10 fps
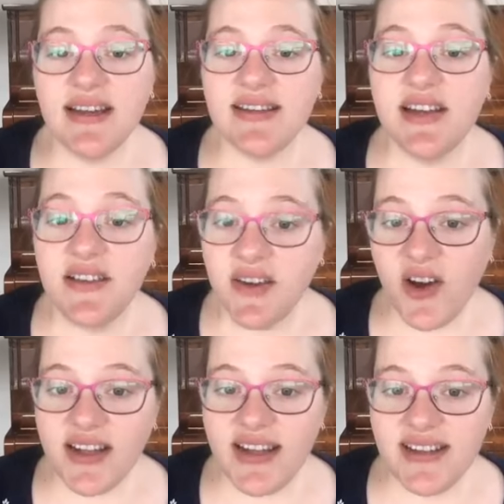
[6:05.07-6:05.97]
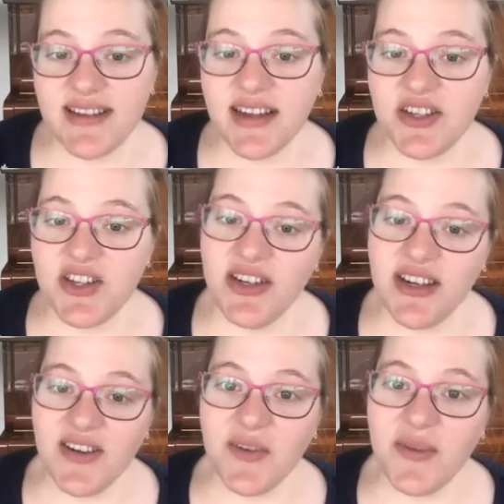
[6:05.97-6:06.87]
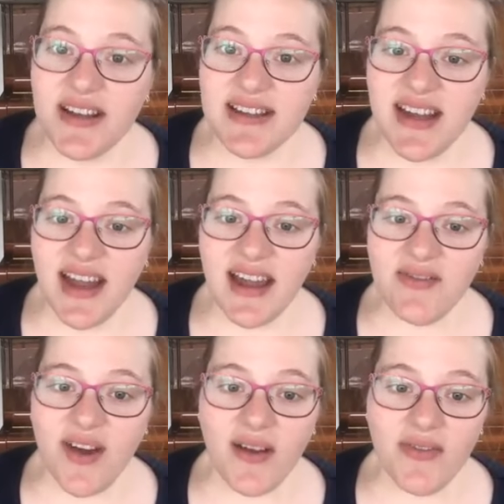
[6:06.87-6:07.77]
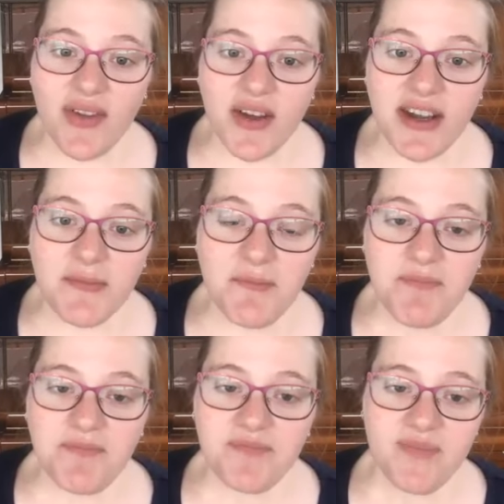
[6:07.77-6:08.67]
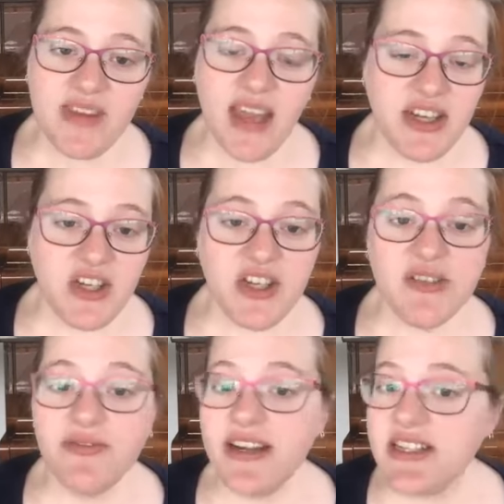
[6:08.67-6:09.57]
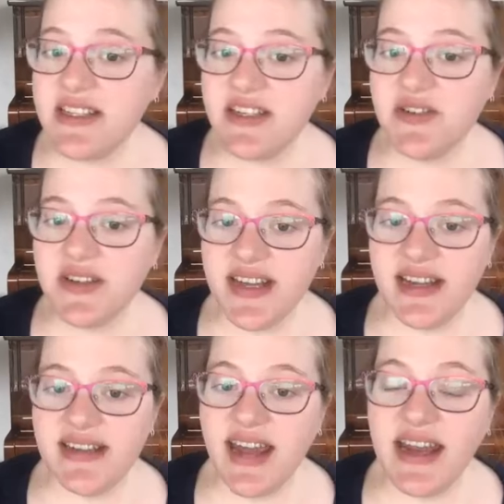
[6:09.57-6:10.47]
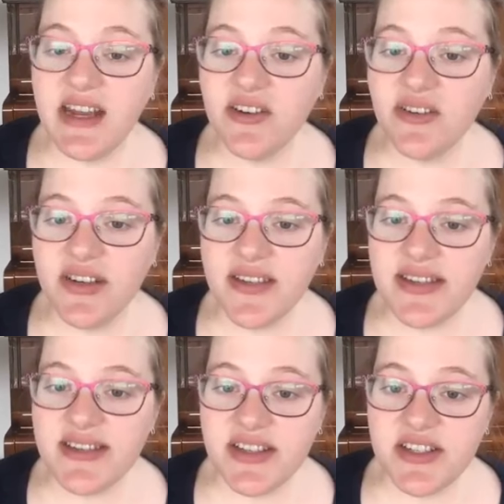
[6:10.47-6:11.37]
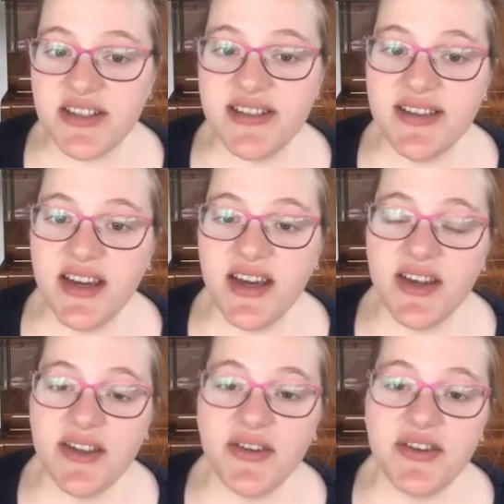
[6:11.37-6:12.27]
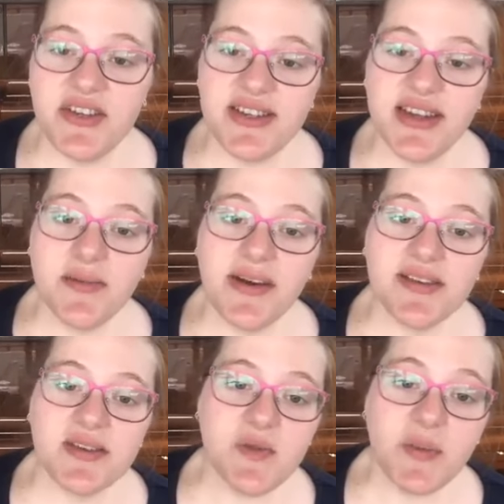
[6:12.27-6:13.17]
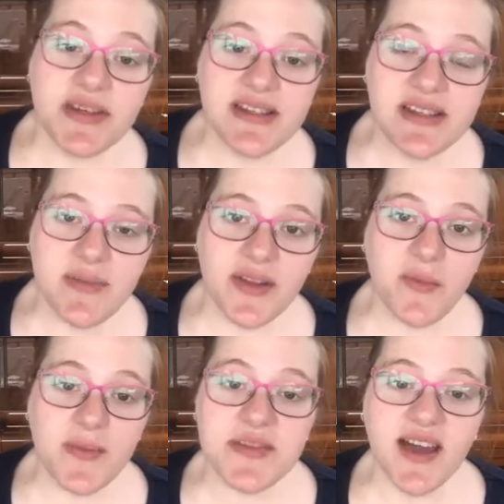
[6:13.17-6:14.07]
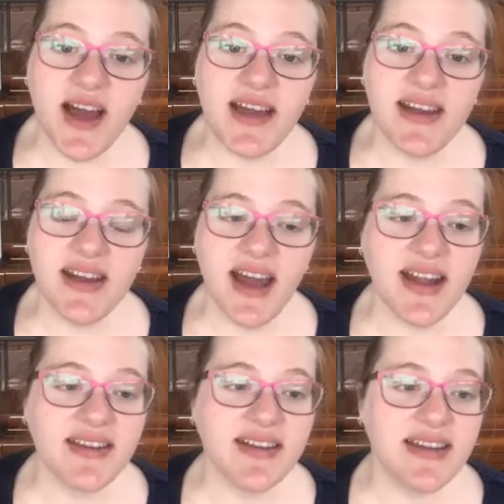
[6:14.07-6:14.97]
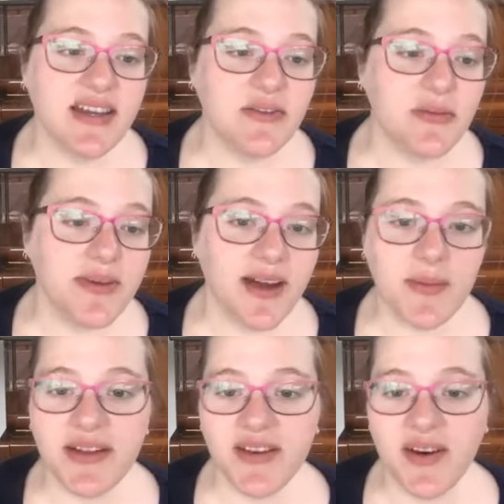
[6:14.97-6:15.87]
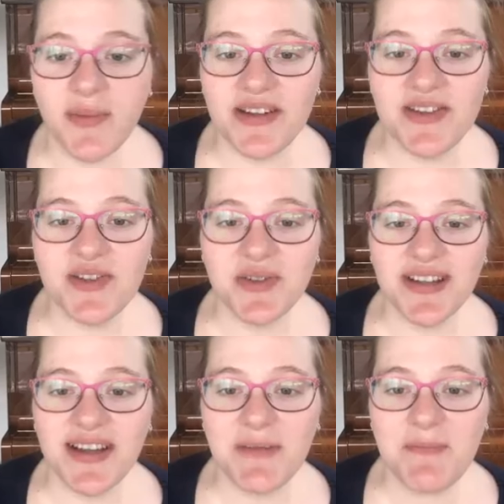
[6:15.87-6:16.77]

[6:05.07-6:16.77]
Tell your colleagues and tune in on Wednesday at 5:30. And you can register to attend any or all of these sessions through the New South Wales Small Business Month website, and the link will be up in the comments shortly.